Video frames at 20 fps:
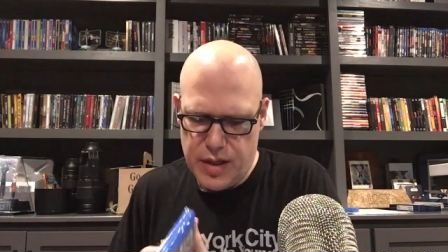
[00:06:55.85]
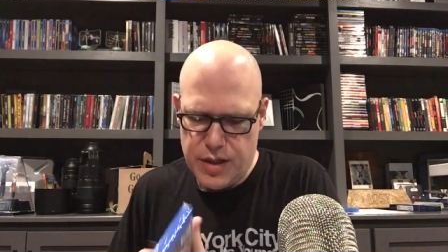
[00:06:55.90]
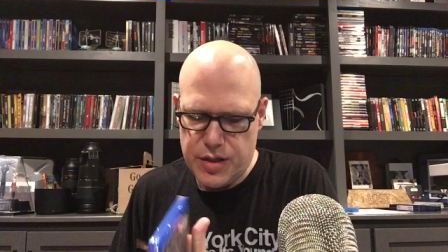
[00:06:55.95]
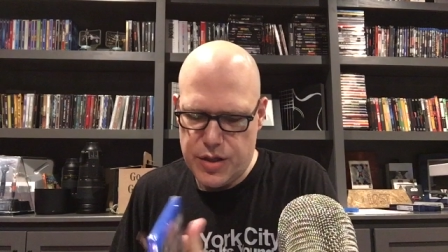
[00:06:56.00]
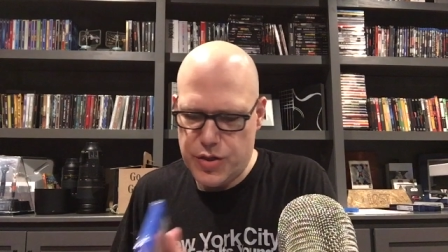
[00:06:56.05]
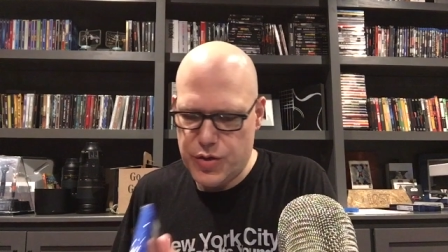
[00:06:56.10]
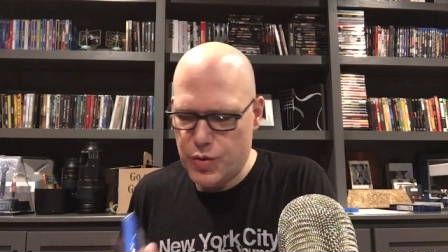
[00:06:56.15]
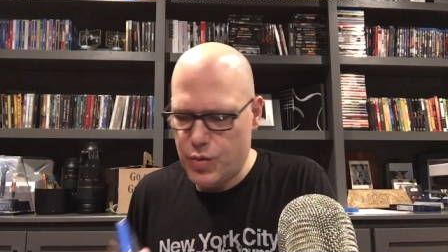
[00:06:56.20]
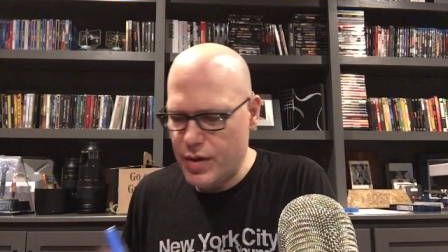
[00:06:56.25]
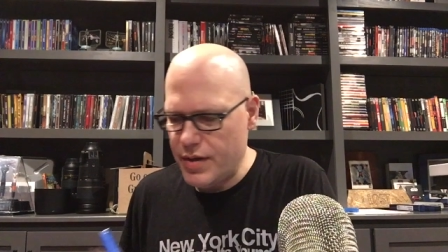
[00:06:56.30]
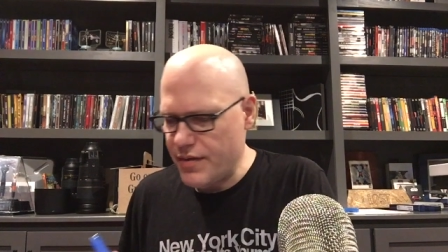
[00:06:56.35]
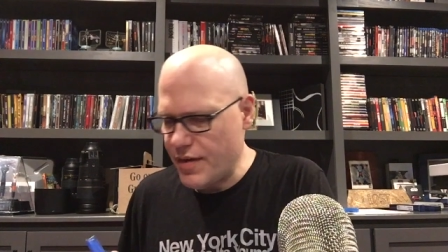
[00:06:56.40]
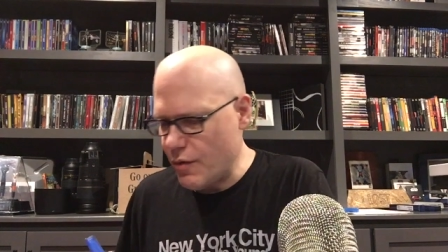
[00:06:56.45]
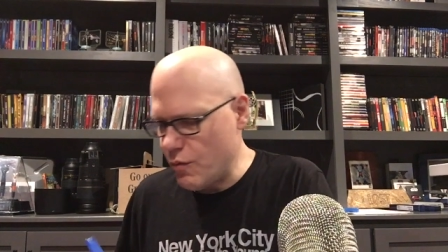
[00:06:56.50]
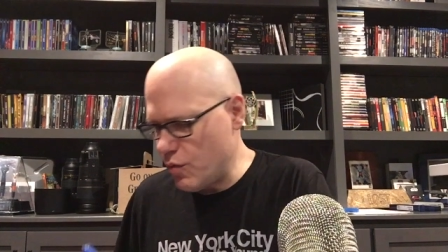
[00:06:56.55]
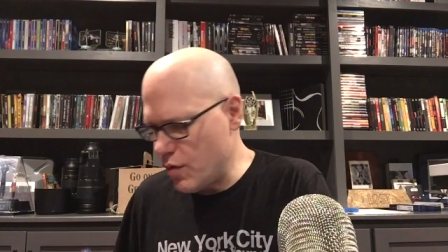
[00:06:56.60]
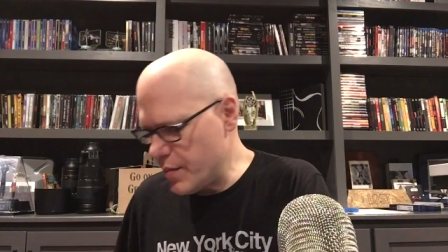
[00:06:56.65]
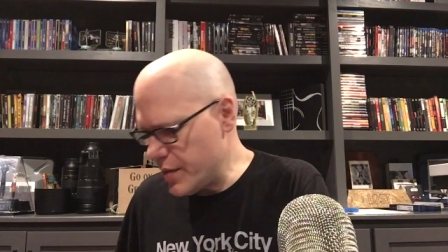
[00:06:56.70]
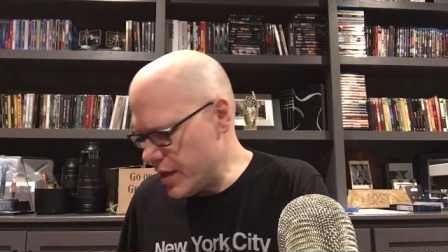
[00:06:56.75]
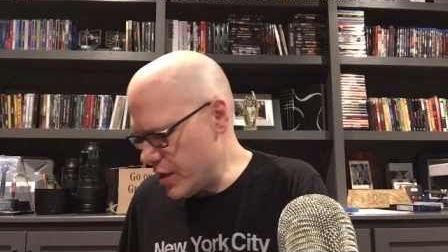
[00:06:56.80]
the story of a
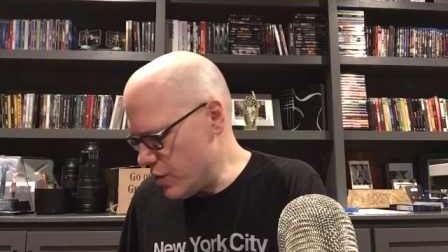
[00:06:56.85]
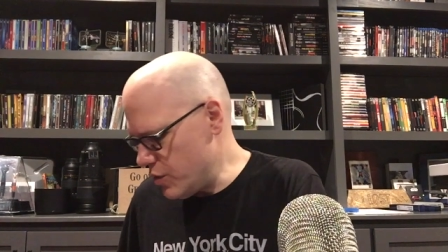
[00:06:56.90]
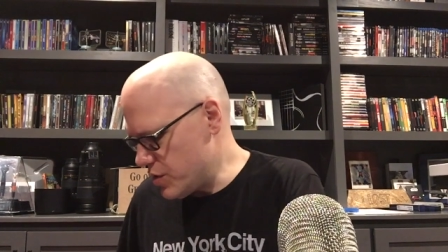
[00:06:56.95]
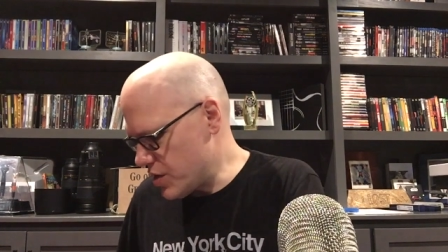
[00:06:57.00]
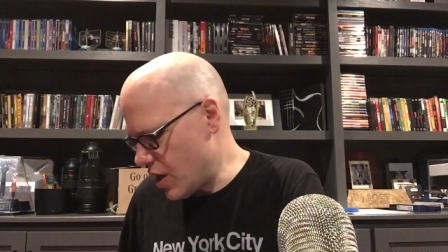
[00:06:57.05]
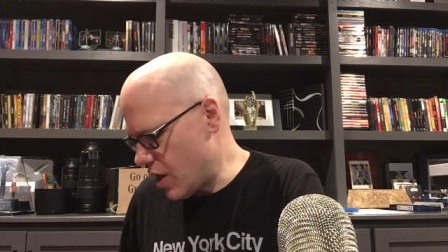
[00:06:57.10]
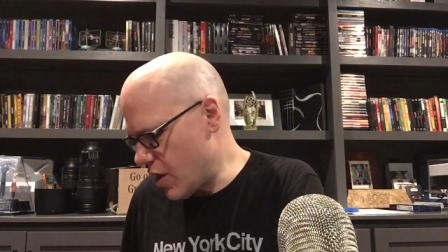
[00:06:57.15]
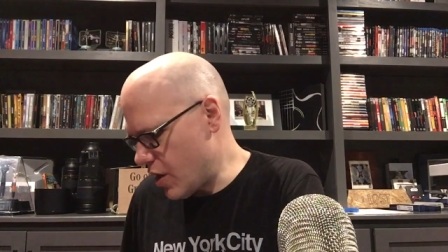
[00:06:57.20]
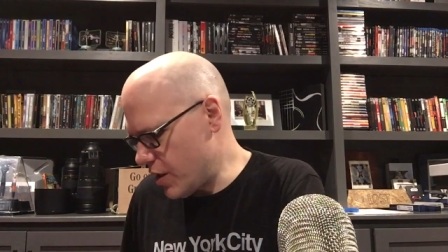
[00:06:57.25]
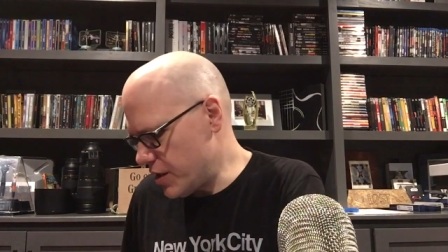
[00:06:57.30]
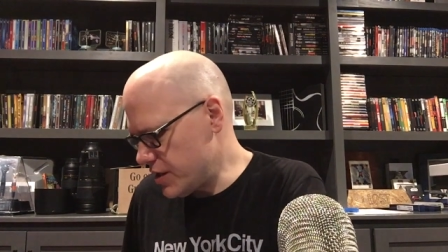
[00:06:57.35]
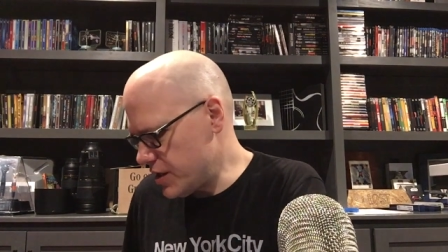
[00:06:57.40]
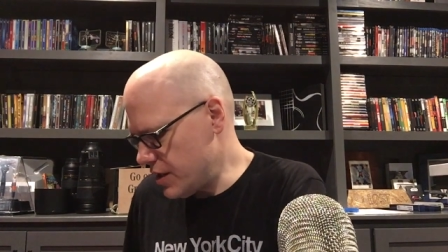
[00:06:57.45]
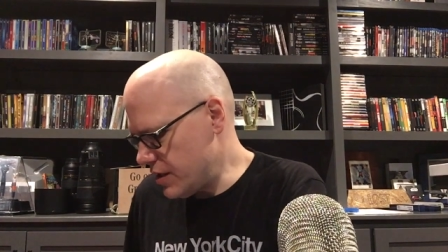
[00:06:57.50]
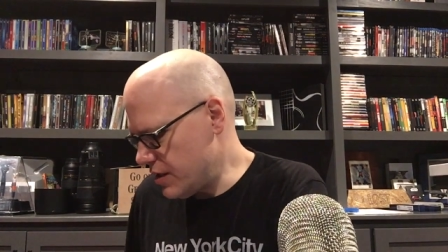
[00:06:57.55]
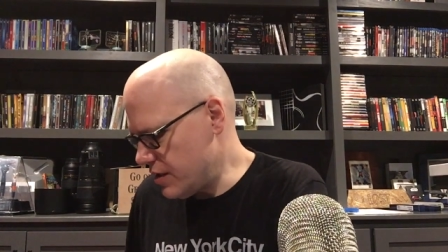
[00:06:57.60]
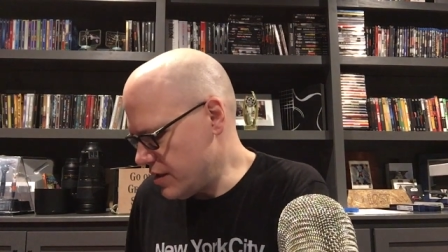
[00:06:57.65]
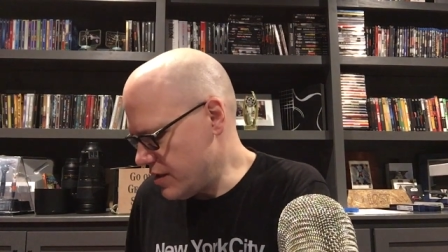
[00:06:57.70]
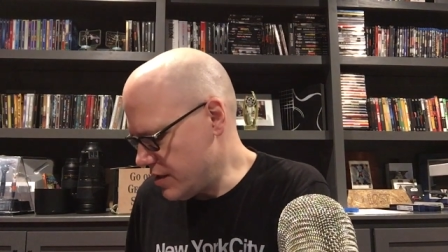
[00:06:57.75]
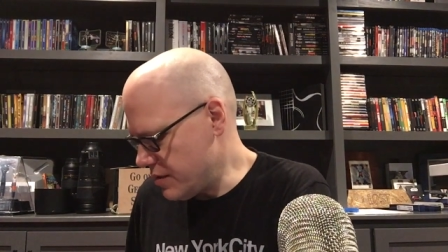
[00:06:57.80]
woman who's
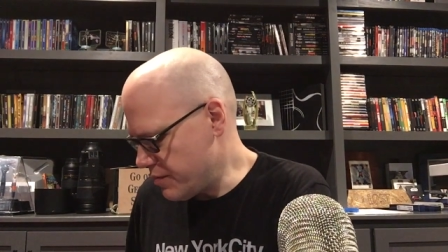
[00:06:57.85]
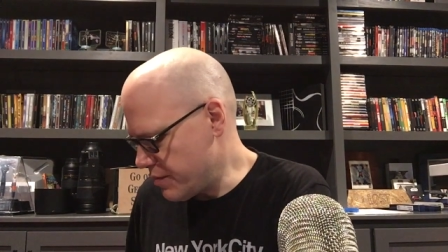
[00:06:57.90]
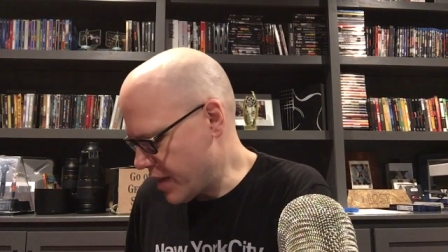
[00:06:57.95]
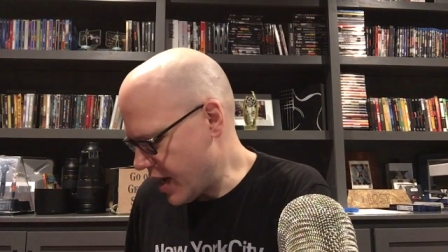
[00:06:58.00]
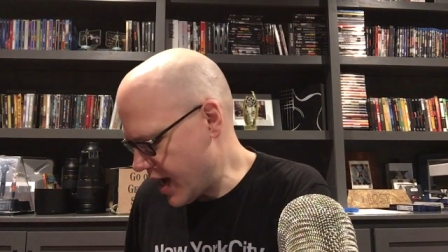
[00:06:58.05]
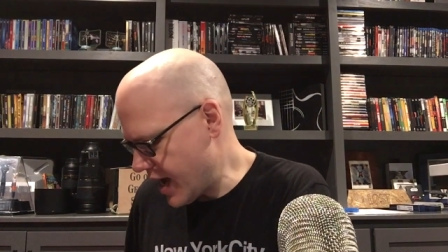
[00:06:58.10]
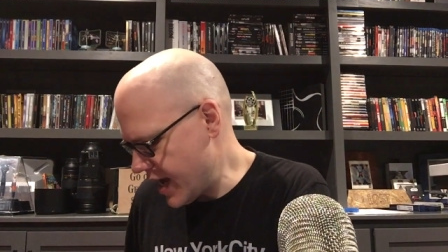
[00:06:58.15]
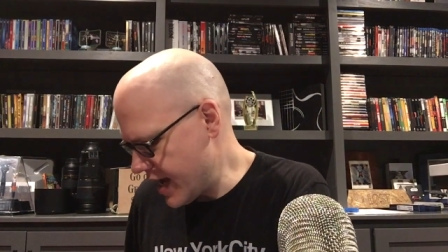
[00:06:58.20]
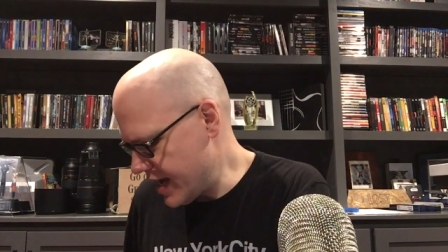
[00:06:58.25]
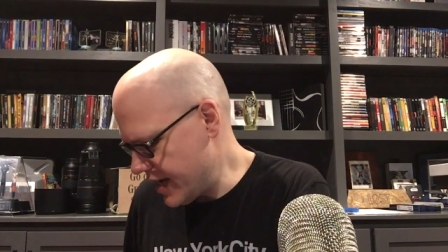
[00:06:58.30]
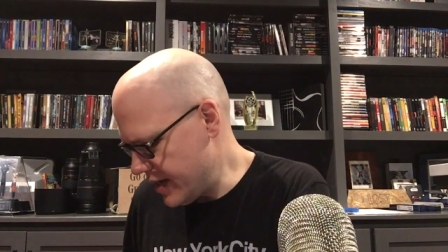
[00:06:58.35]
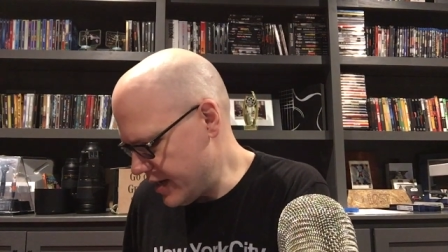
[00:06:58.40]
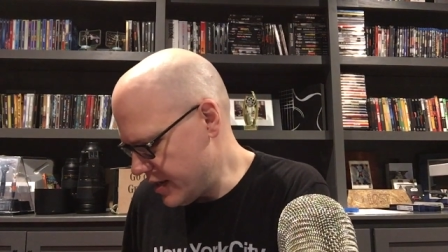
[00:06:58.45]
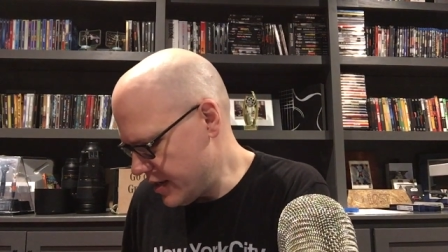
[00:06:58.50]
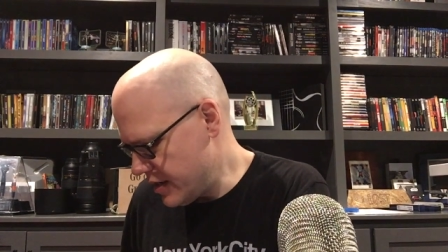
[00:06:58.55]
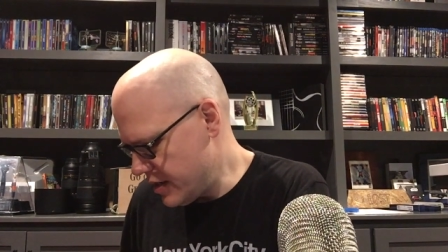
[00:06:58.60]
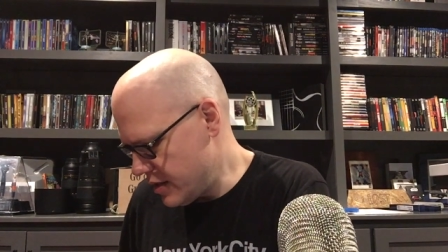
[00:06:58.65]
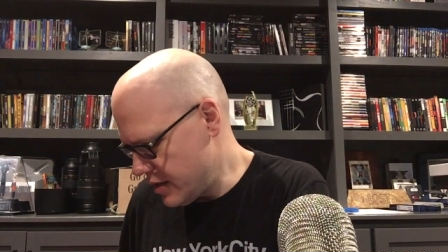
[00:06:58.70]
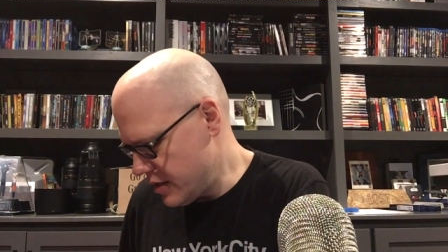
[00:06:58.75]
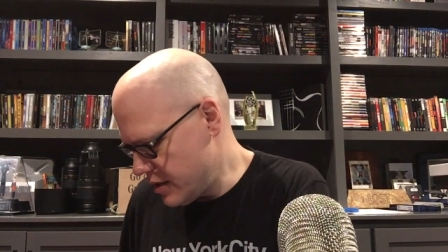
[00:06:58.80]
haunted by
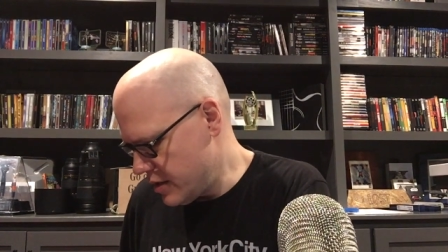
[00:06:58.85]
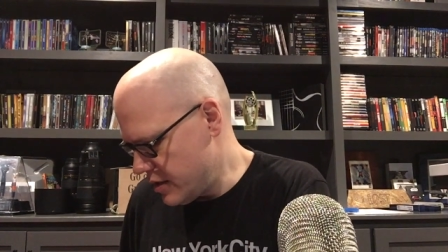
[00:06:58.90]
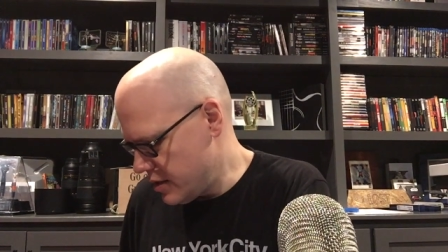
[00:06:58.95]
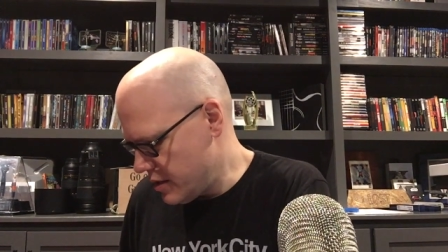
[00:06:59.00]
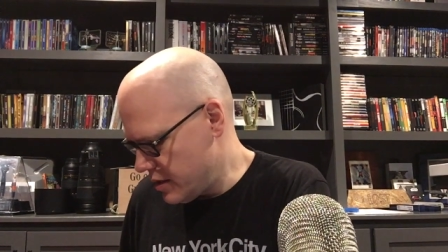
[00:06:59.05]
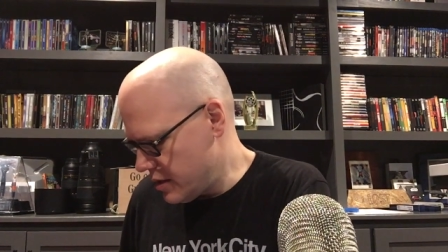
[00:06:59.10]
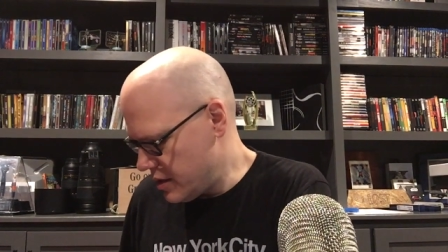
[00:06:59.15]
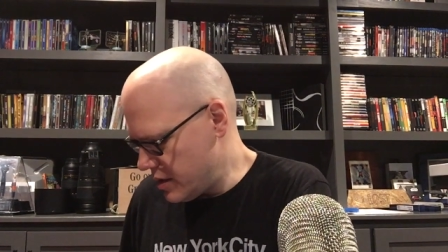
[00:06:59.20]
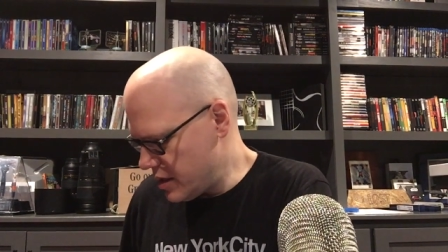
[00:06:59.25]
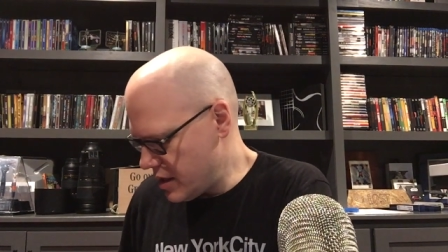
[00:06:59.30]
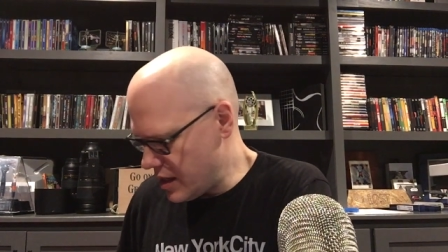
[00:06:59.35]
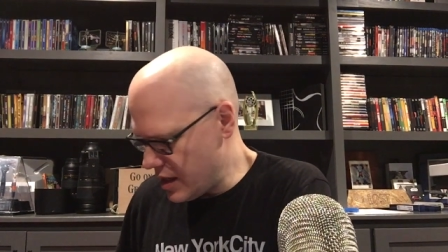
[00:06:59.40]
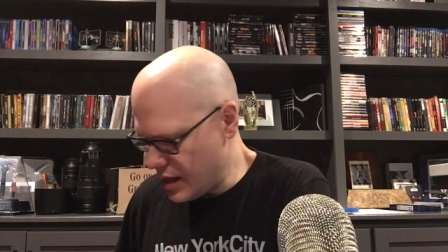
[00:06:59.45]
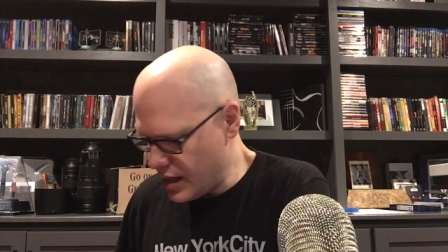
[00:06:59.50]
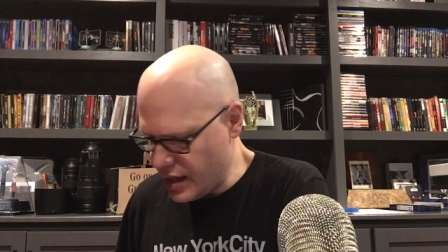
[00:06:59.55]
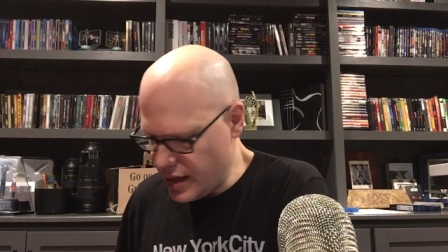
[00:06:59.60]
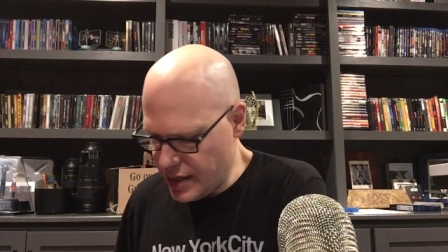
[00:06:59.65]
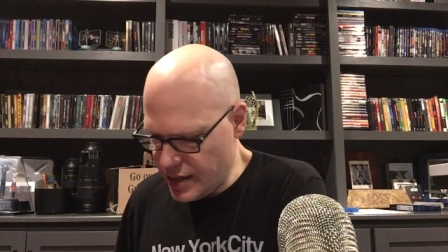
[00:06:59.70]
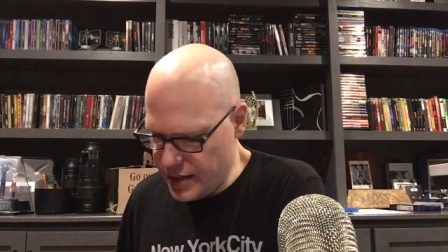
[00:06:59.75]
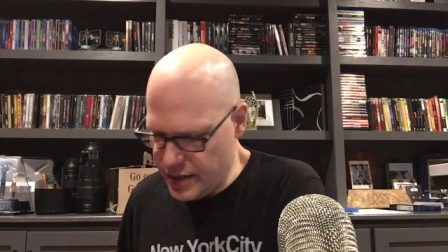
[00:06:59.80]

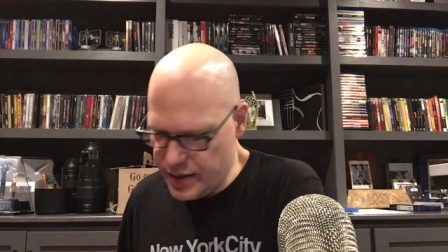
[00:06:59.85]
uh,